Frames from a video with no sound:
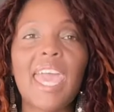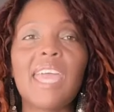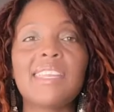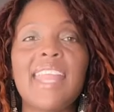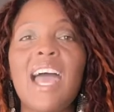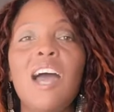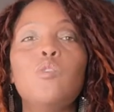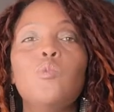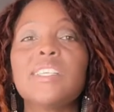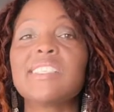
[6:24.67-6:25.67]
And
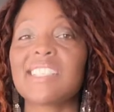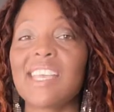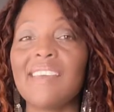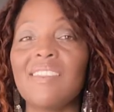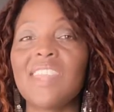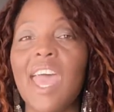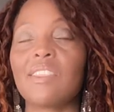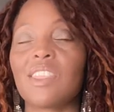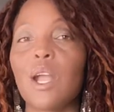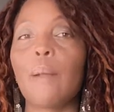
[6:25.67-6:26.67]
now we're seeing
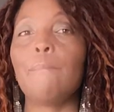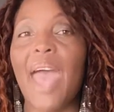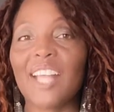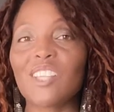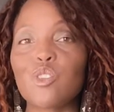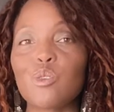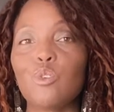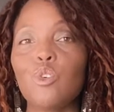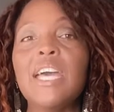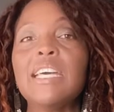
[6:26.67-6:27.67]
that they're back
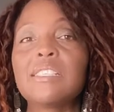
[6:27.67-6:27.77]
to